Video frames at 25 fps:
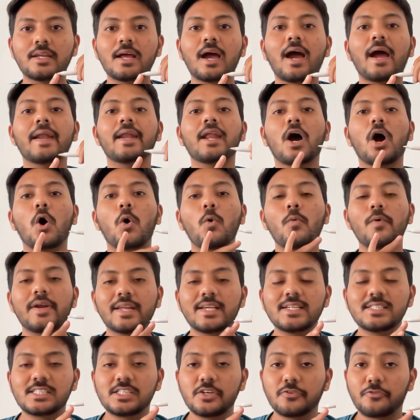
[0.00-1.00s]
and how it
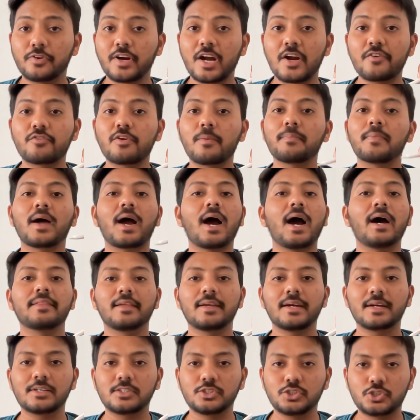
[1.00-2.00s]
is different from the other
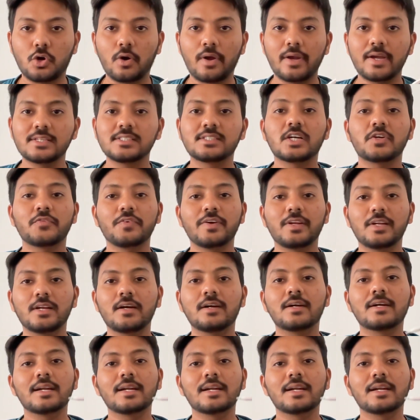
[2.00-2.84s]
joins that we learned,